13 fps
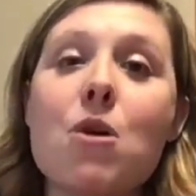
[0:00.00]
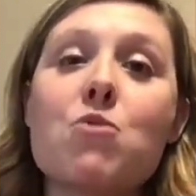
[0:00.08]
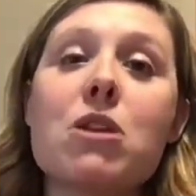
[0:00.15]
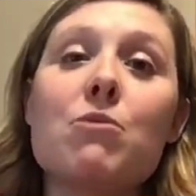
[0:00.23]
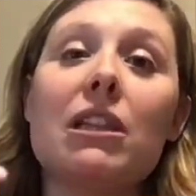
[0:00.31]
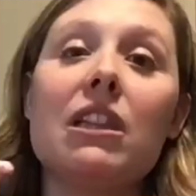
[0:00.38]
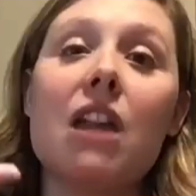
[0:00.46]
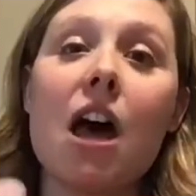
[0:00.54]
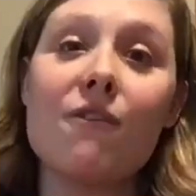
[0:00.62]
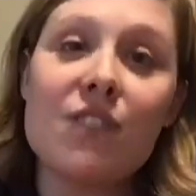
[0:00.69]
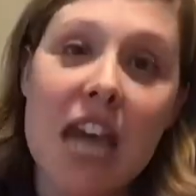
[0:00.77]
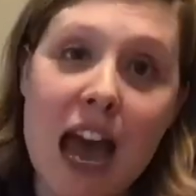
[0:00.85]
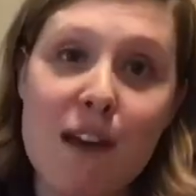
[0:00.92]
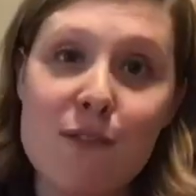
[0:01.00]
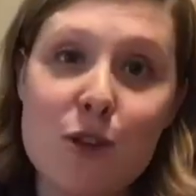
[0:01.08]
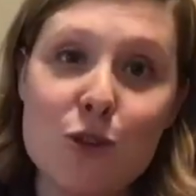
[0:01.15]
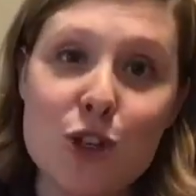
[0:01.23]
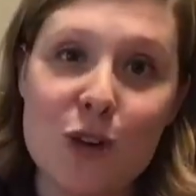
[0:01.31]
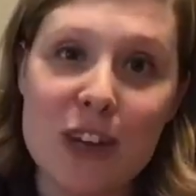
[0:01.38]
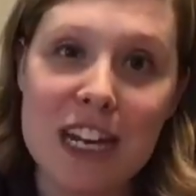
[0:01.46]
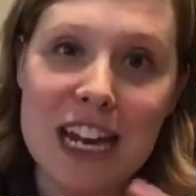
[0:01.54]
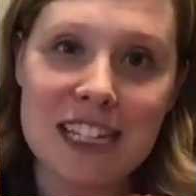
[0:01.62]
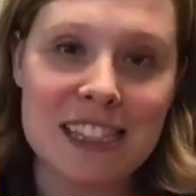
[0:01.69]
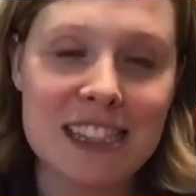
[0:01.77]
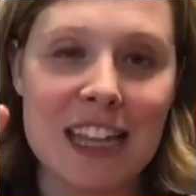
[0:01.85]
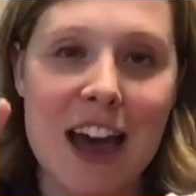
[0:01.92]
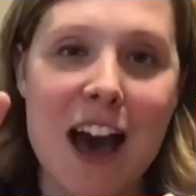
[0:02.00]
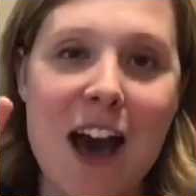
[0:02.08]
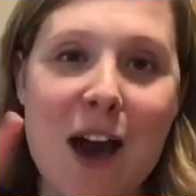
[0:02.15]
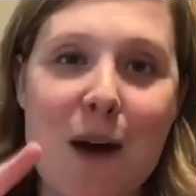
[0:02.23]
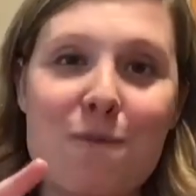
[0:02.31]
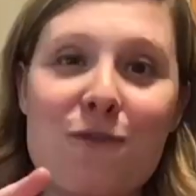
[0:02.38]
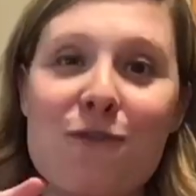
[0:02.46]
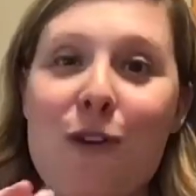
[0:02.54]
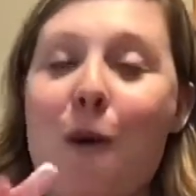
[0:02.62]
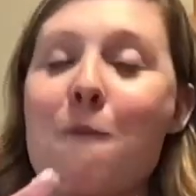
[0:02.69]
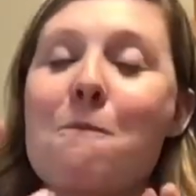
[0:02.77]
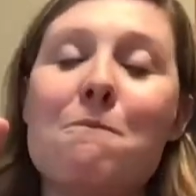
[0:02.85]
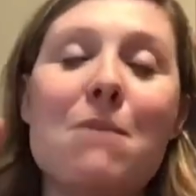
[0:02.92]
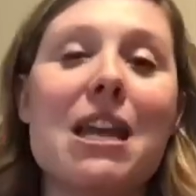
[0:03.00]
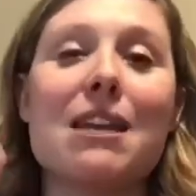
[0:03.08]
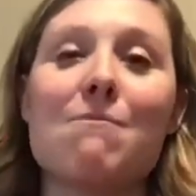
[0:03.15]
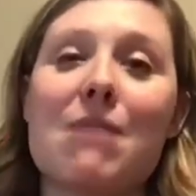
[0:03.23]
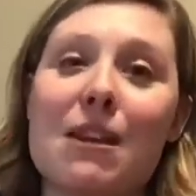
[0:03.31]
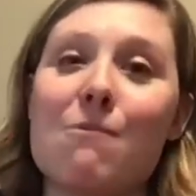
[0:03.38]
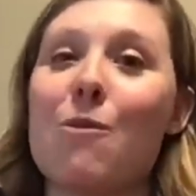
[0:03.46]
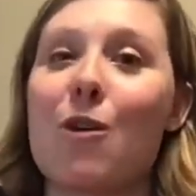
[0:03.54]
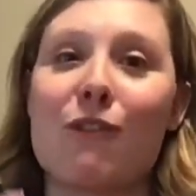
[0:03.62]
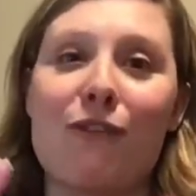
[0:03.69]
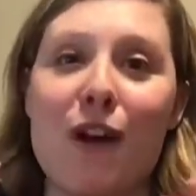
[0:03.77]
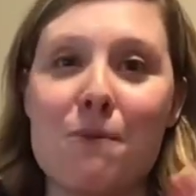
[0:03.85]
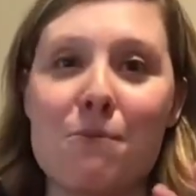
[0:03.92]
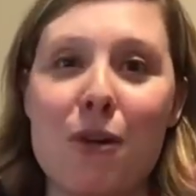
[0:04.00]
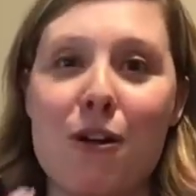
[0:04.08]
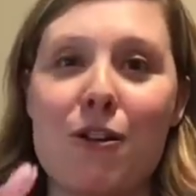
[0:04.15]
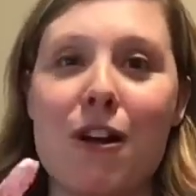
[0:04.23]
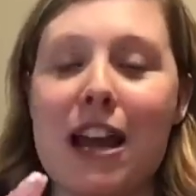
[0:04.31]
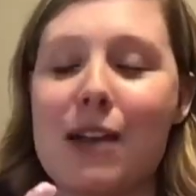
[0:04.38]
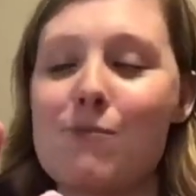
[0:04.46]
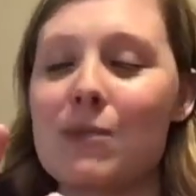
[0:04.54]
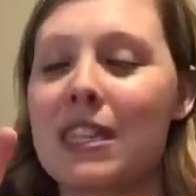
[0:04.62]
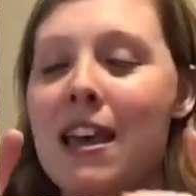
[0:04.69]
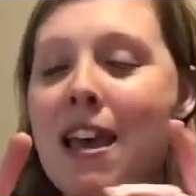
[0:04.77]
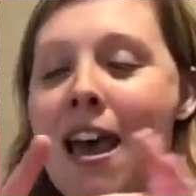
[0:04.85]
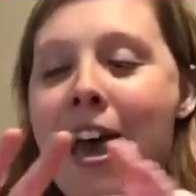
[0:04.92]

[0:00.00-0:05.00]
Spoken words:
We would love to have you join us for many, many more fun programs.